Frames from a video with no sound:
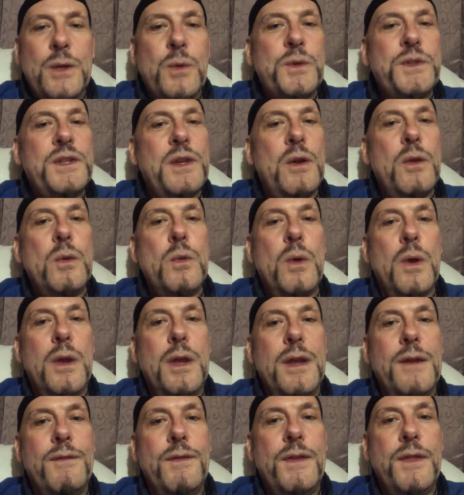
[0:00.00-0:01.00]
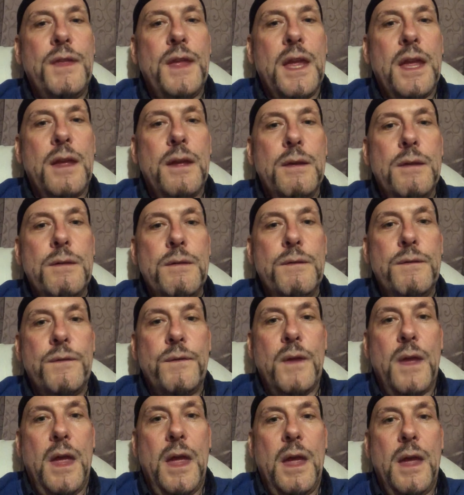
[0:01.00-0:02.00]
And also, if you think
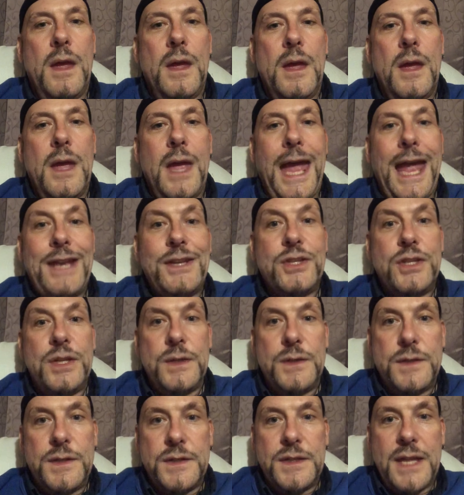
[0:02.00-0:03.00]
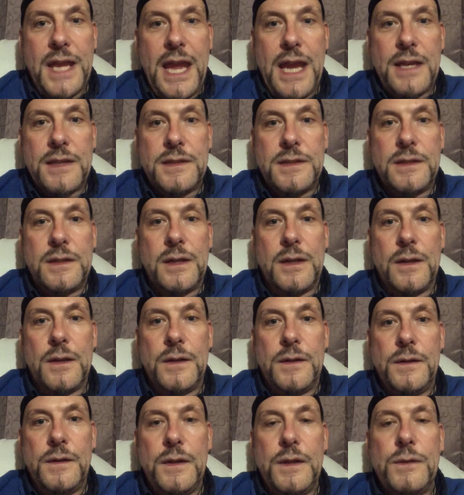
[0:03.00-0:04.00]
of attitudes to sex,
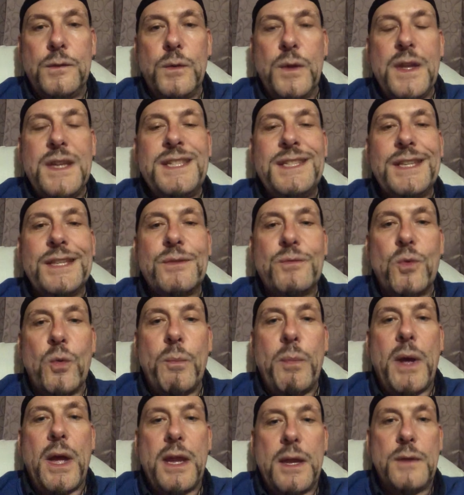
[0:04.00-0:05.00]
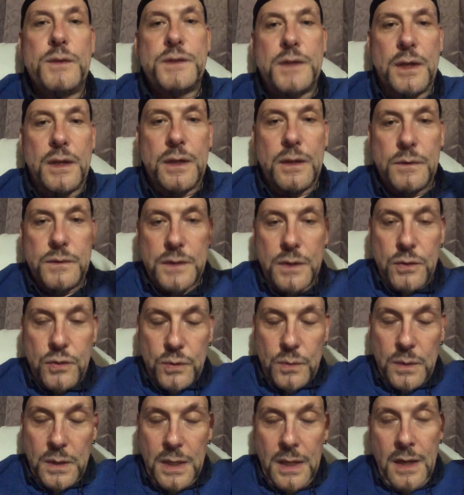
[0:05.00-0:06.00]
these things are all
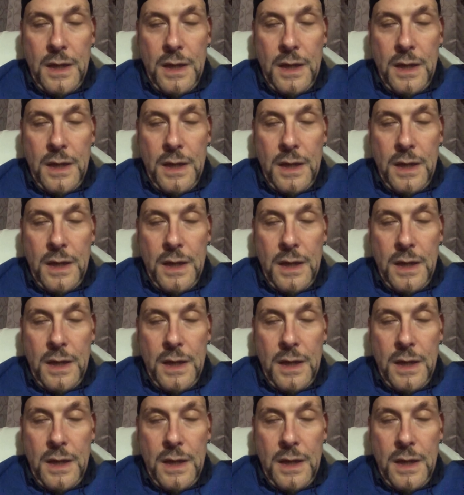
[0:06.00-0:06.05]
biopsychosocial.